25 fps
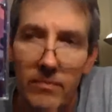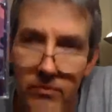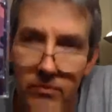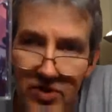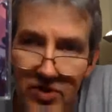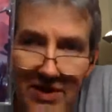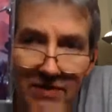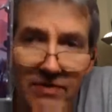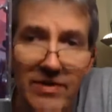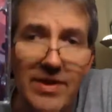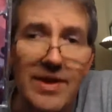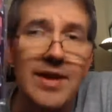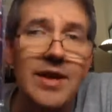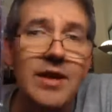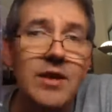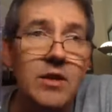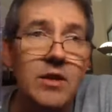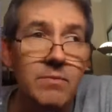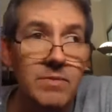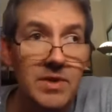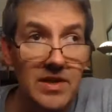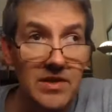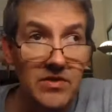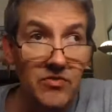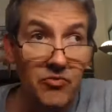Seven
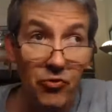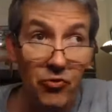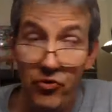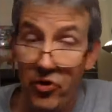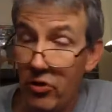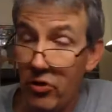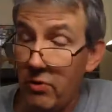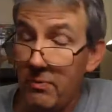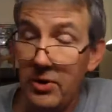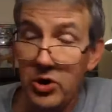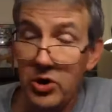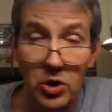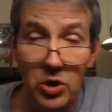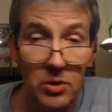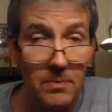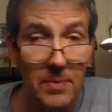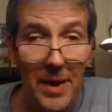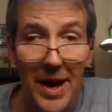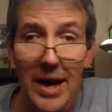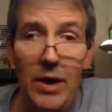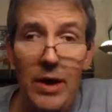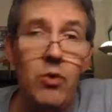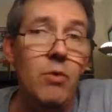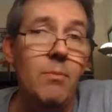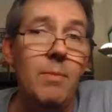Kingdoms is very much a
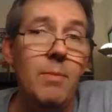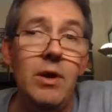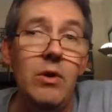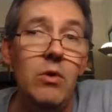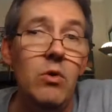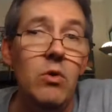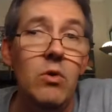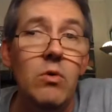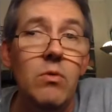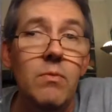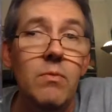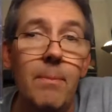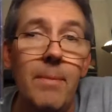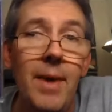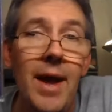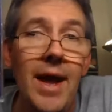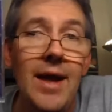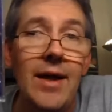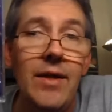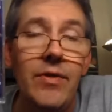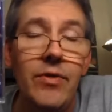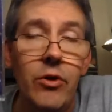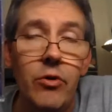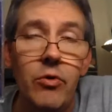power metal band.